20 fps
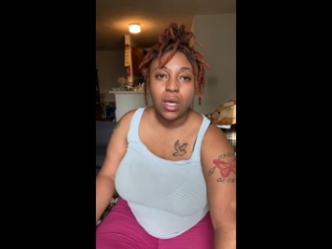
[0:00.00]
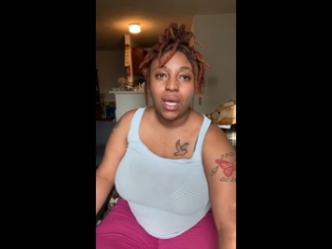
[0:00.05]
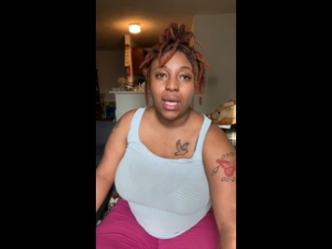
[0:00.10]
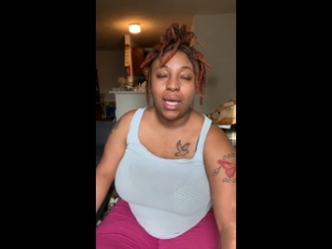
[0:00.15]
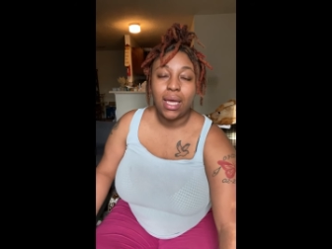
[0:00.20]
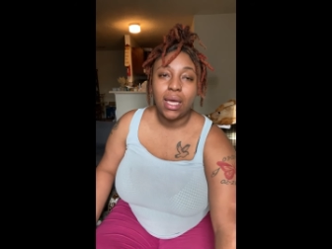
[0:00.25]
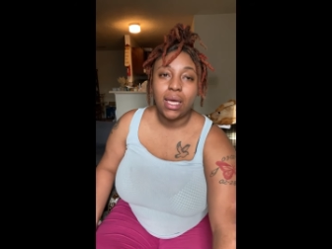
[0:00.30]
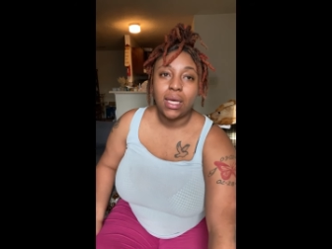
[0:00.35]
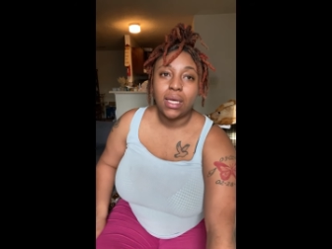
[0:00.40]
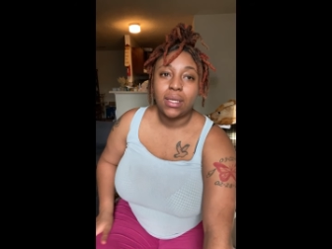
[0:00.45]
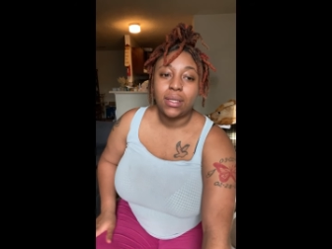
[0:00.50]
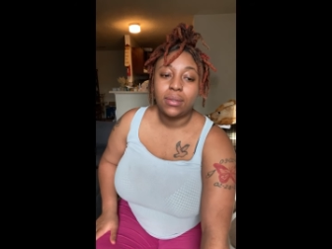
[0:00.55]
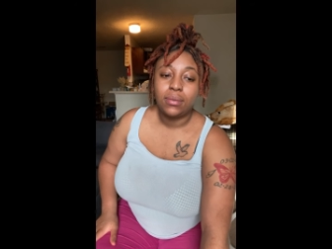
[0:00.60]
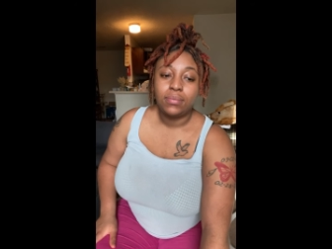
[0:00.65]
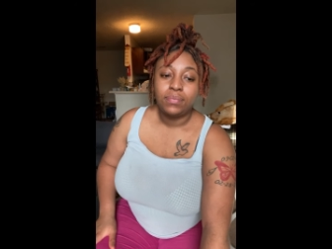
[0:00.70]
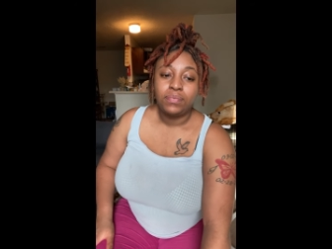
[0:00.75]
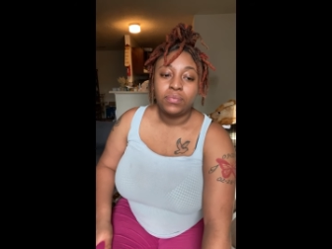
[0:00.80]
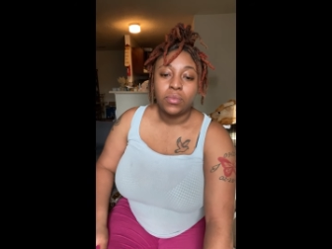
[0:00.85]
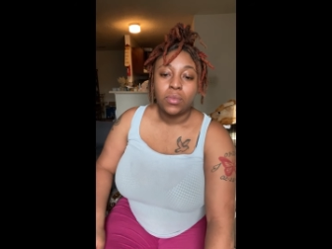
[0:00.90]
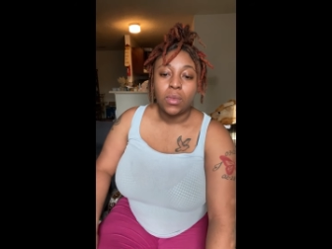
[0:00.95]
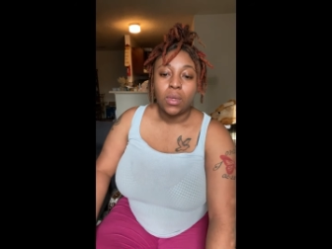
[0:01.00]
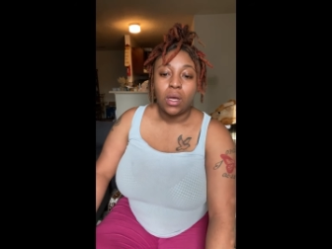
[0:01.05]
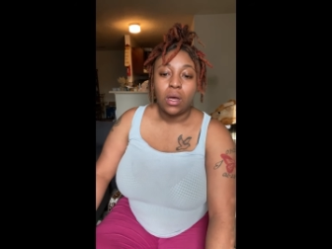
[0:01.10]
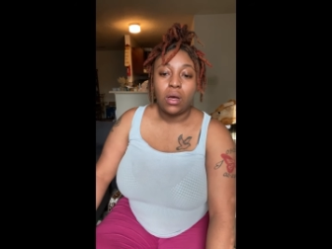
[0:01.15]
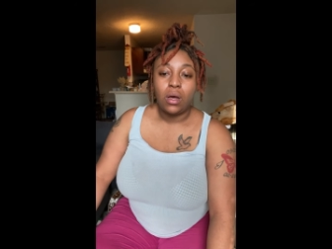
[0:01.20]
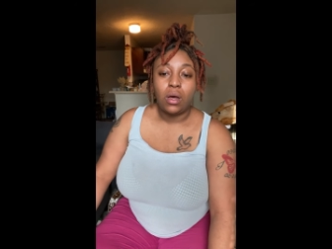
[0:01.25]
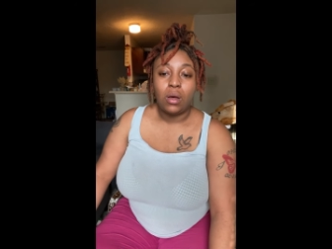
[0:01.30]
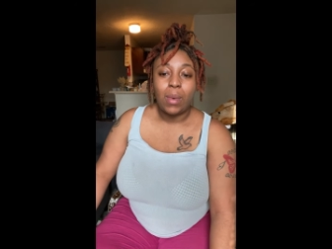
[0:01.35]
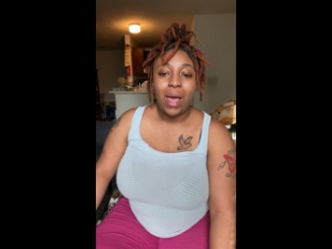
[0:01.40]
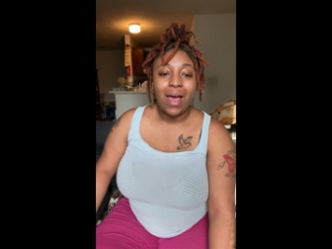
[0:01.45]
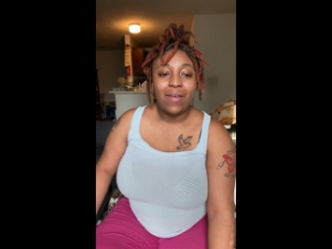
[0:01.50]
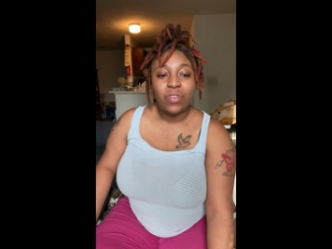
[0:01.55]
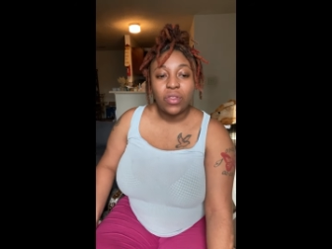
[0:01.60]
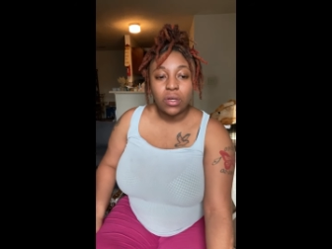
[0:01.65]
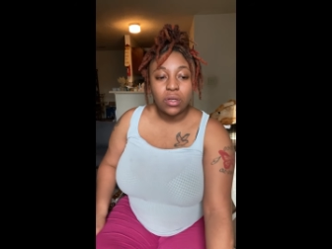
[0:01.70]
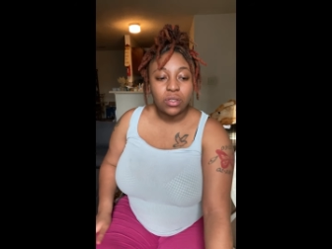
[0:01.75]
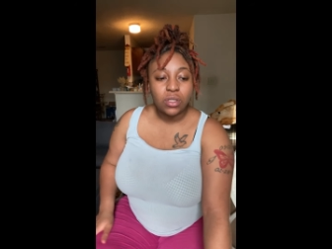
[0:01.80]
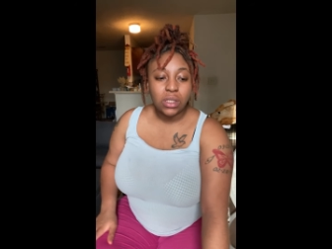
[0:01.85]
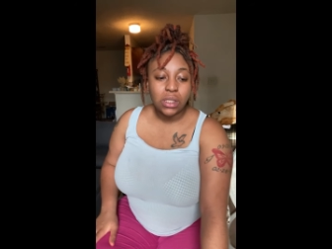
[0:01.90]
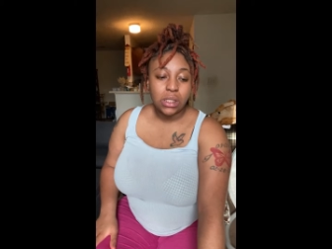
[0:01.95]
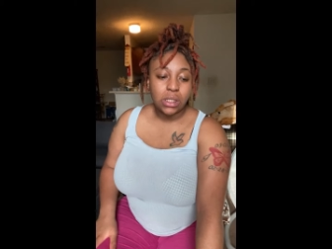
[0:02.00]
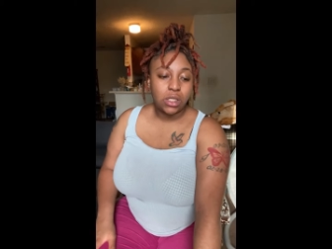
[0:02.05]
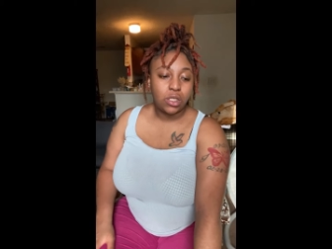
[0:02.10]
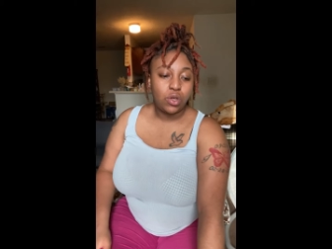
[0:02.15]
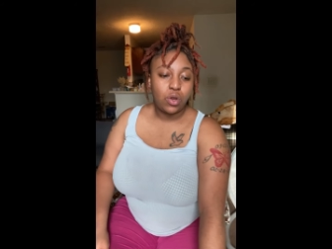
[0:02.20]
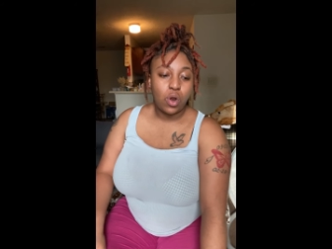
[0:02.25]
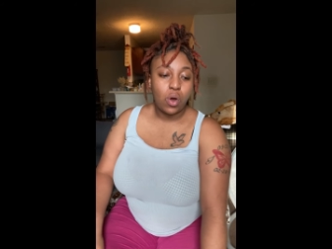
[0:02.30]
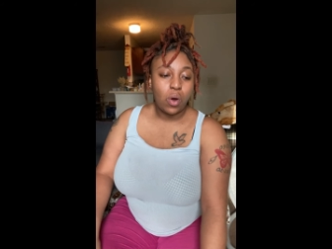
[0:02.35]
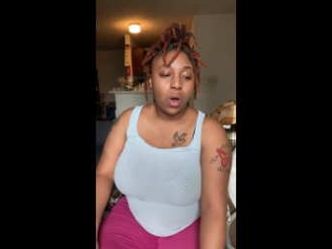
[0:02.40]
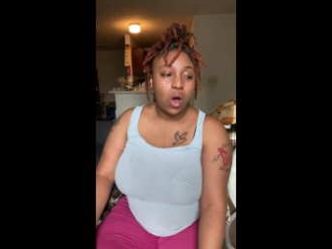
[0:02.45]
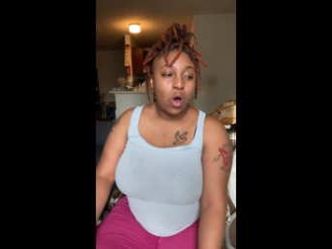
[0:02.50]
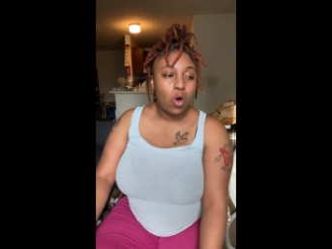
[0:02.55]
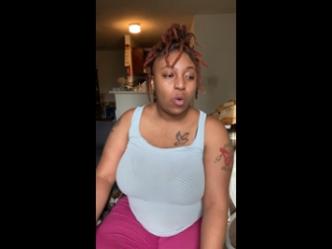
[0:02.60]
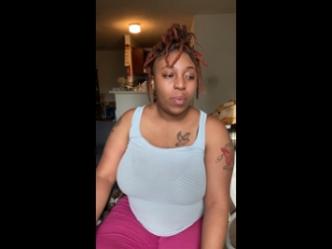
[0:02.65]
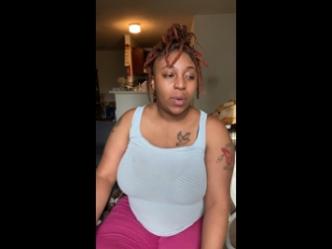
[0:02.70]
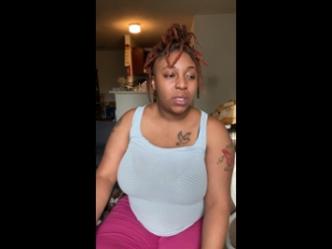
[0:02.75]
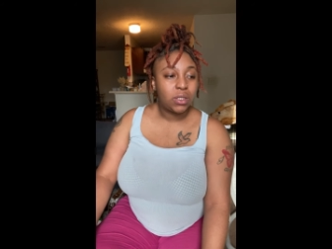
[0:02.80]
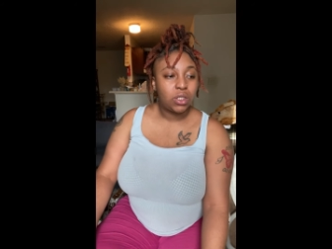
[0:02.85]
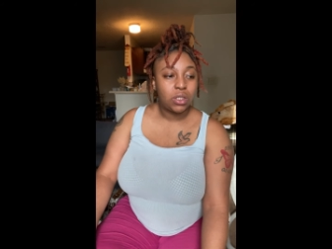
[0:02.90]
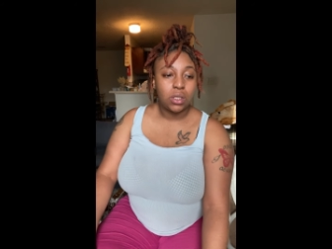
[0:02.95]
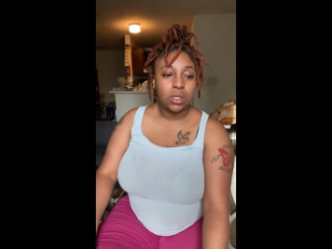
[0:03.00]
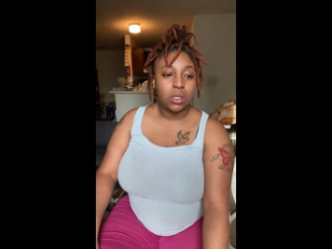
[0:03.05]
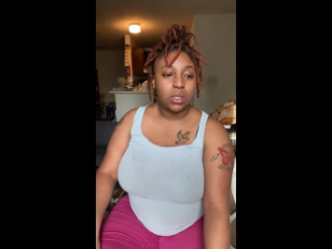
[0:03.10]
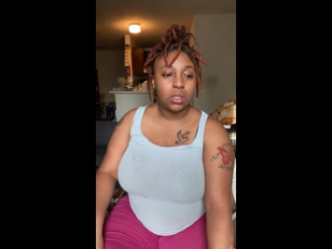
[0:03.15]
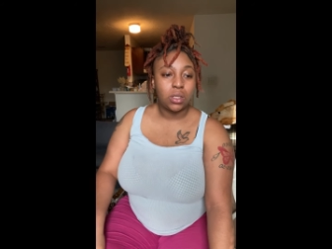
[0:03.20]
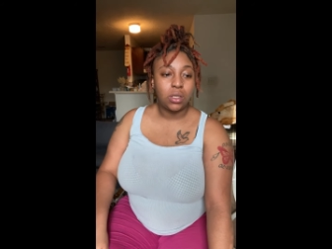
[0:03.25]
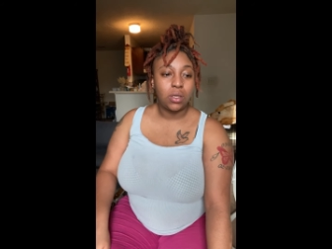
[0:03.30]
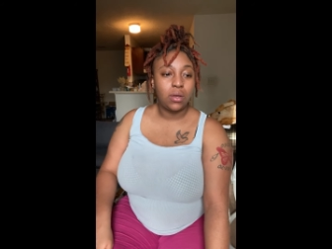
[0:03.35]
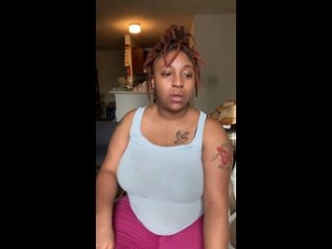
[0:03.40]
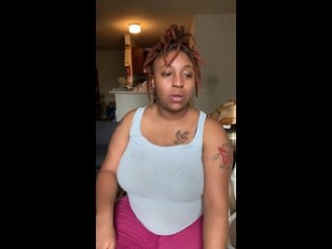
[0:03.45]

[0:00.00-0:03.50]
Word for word: And um, after just, you know, a whole bunch of